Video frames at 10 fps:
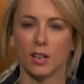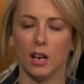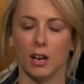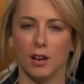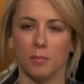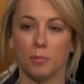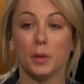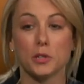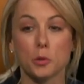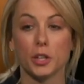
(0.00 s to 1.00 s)
Um,
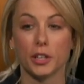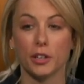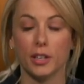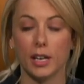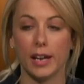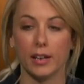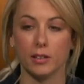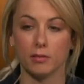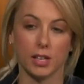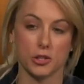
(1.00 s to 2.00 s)
but it's really good,
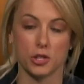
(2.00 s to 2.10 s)
and yes,